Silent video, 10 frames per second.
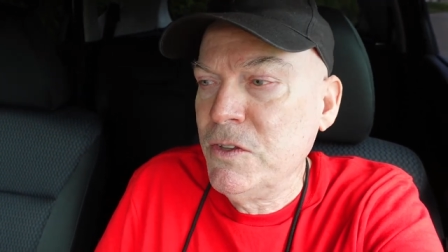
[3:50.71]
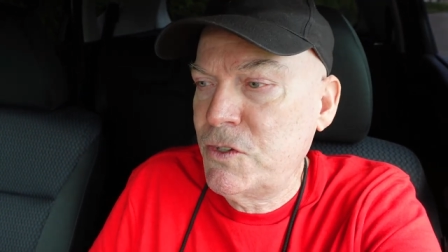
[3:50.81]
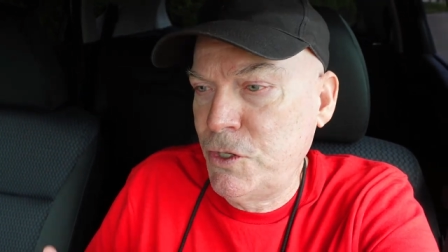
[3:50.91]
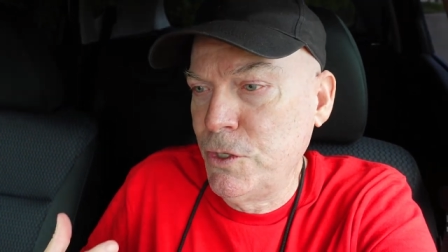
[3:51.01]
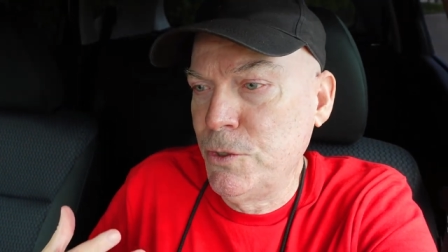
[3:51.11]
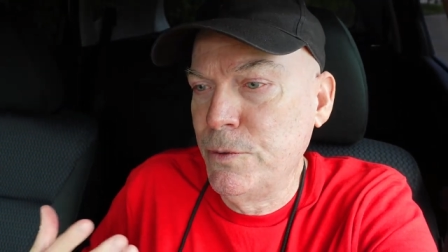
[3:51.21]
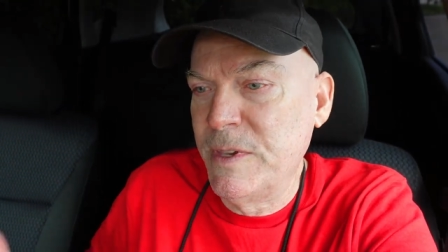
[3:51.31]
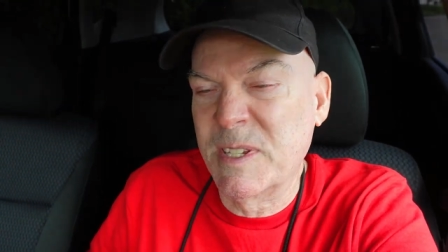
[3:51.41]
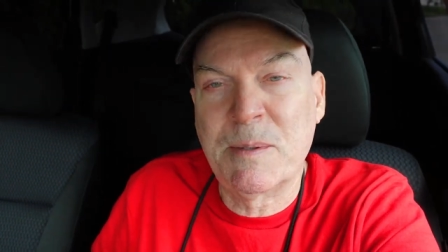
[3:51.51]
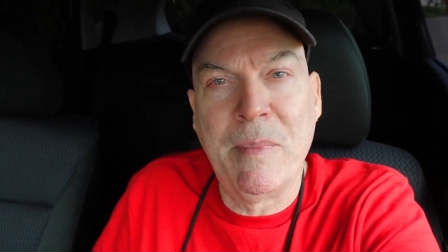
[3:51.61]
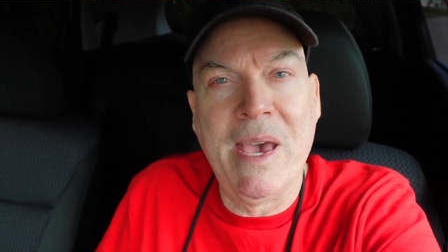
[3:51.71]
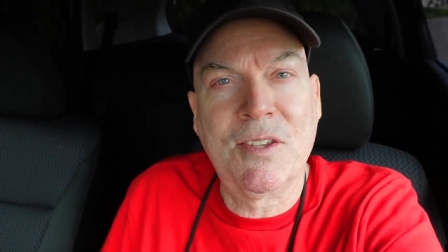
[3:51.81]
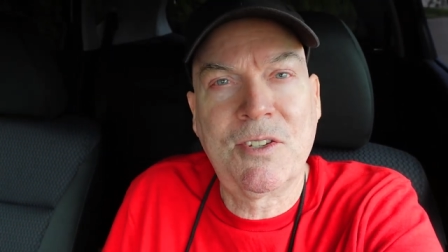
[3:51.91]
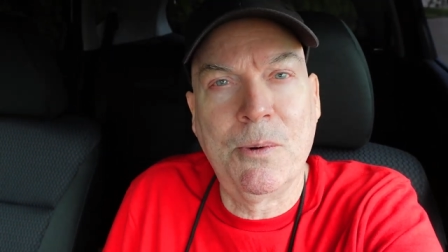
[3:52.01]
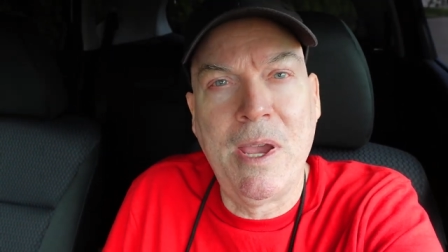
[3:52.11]
to this
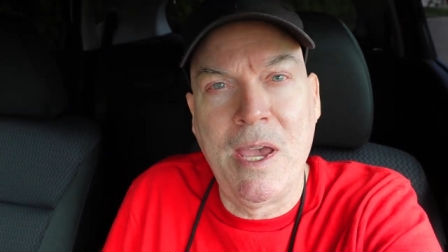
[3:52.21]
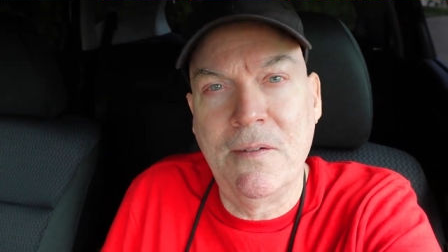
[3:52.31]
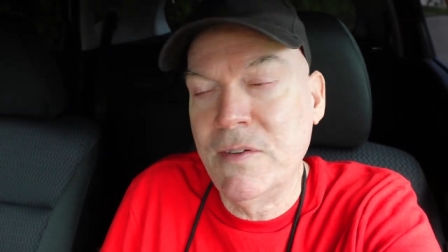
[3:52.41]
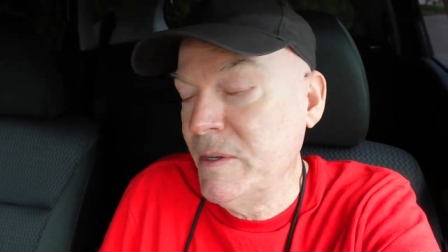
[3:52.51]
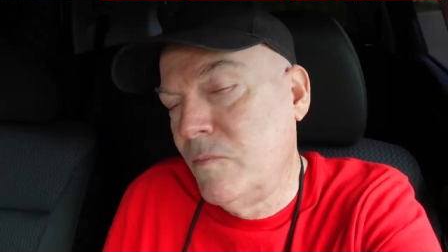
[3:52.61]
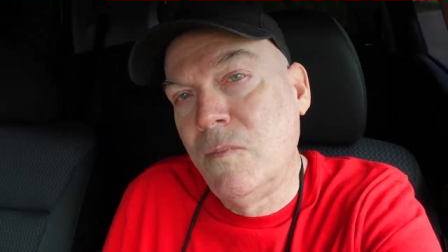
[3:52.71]
mass grave